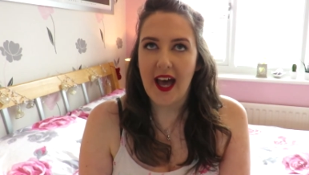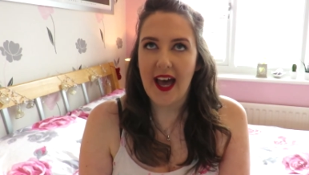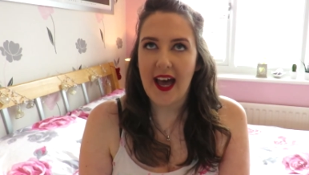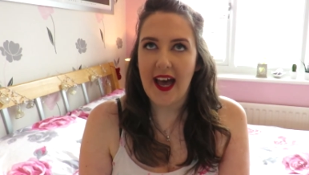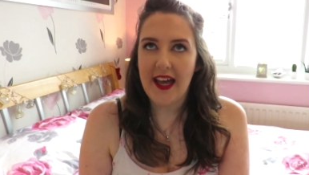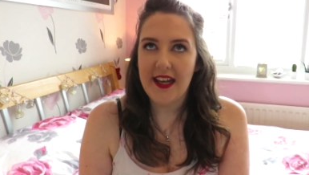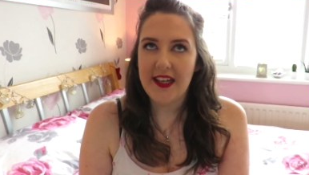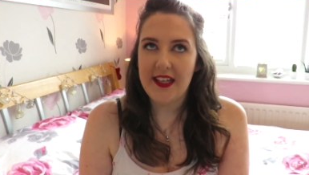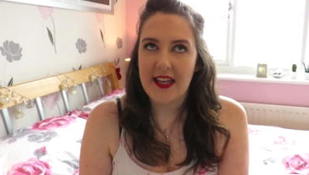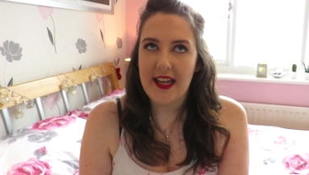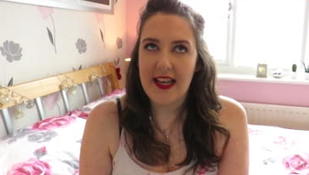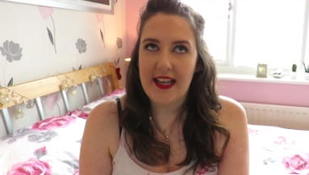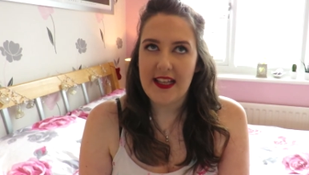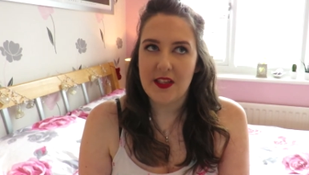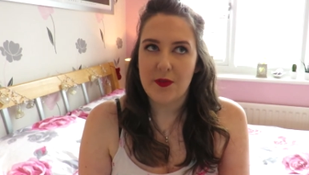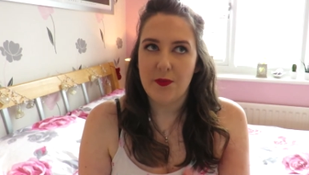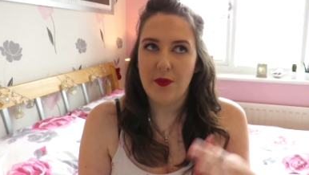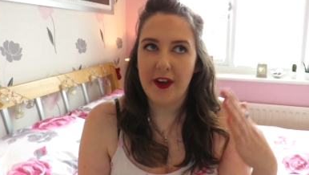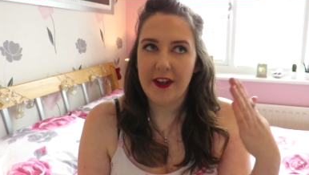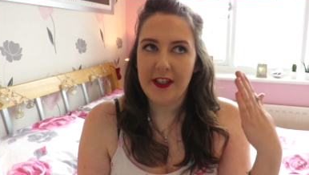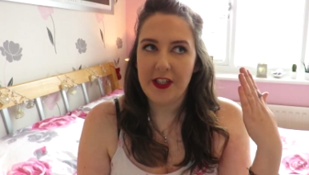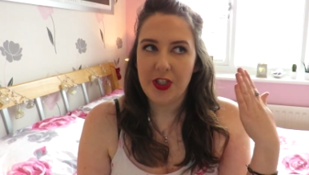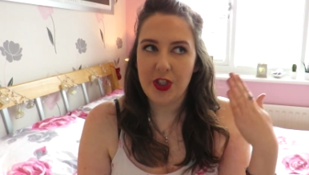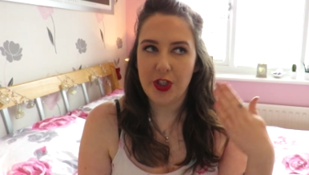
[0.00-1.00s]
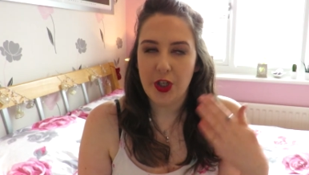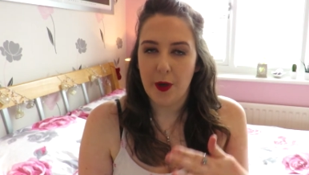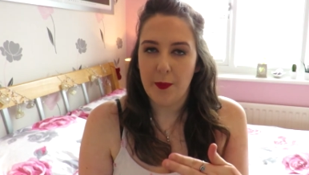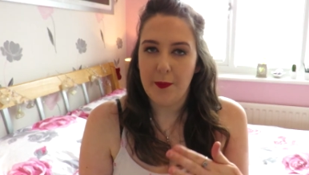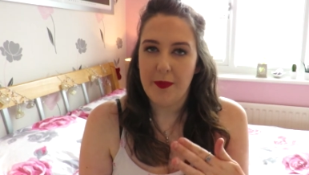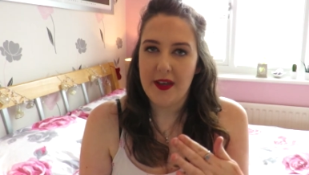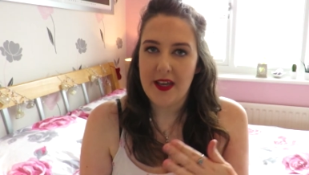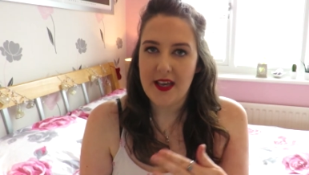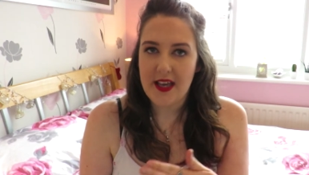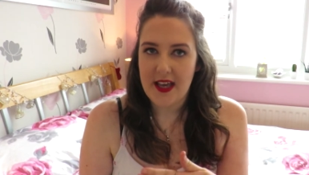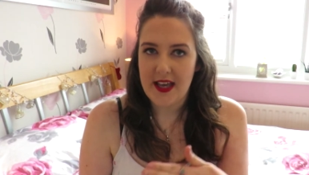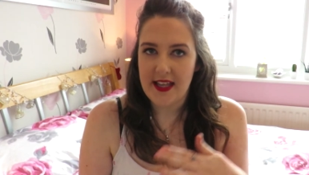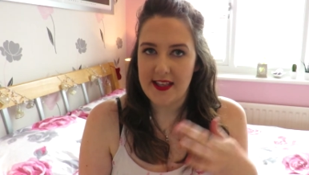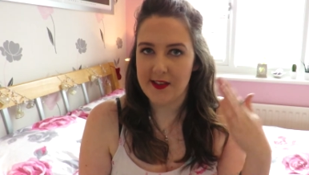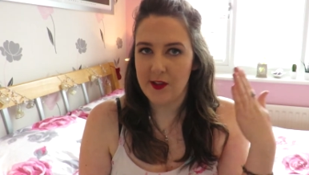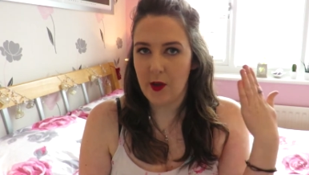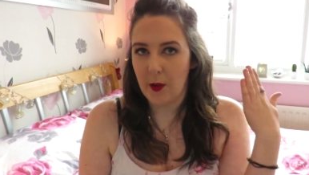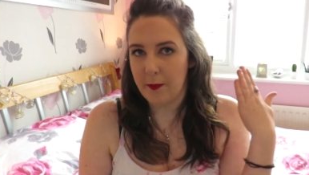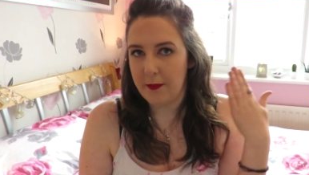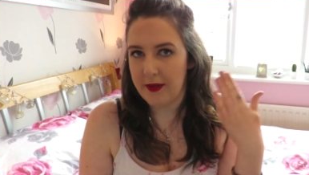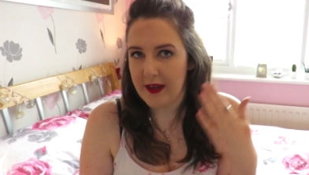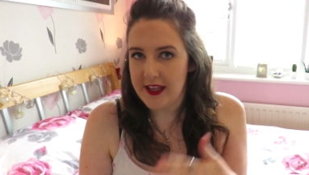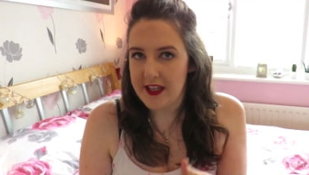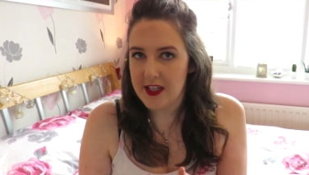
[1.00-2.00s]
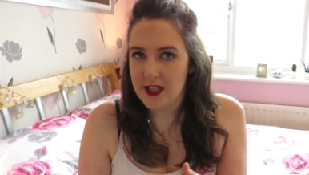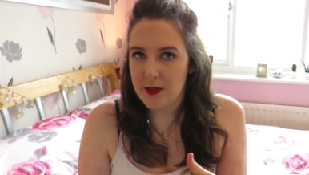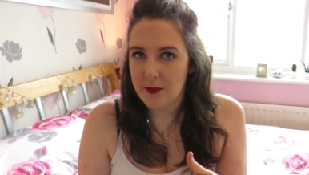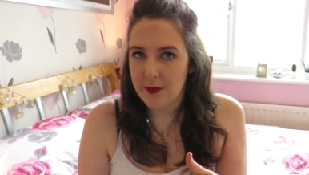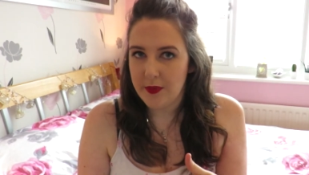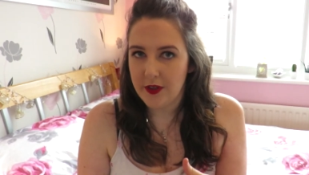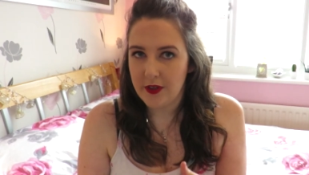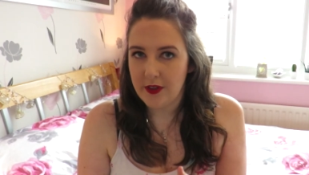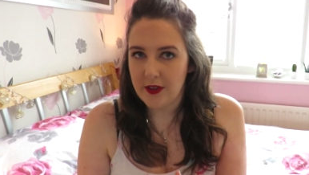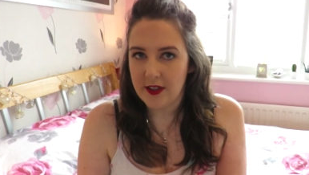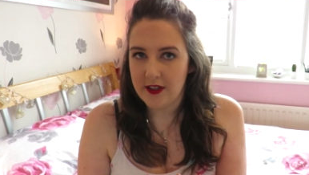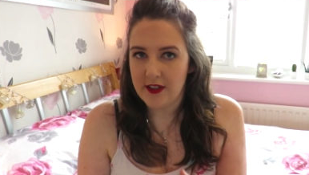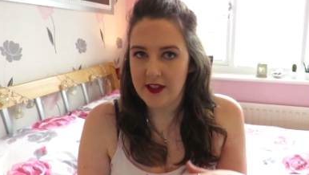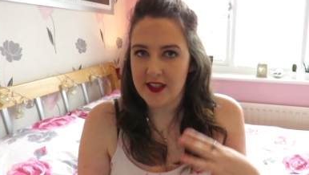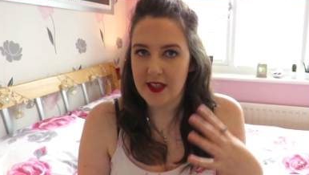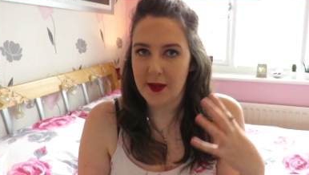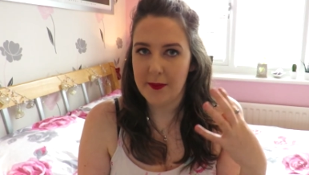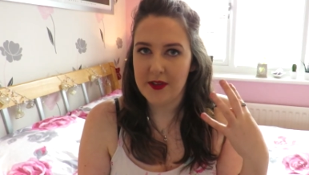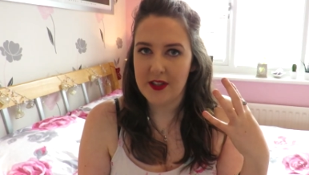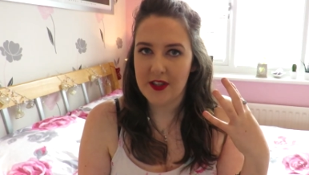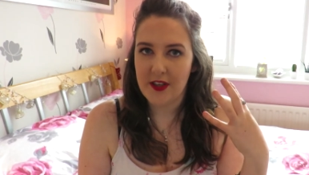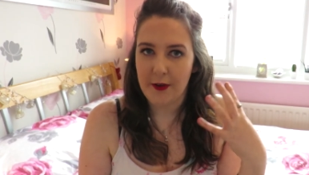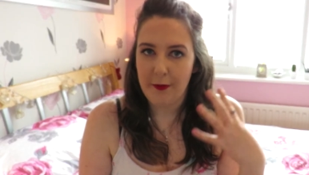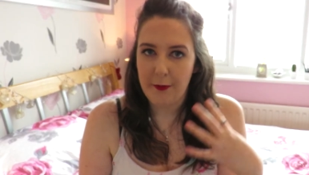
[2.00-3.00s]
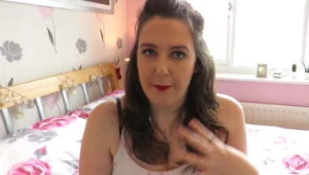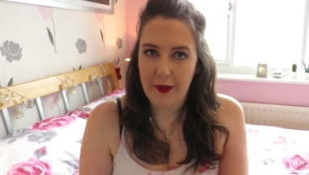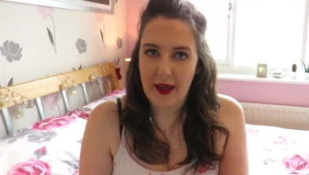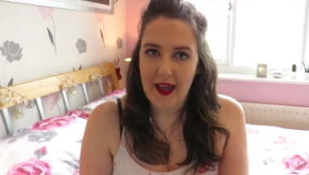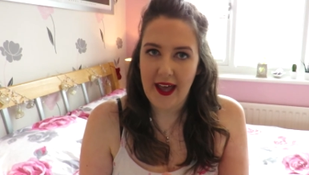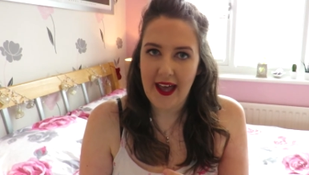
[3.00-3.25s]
and it's very choppy, it's not blendable because I'm so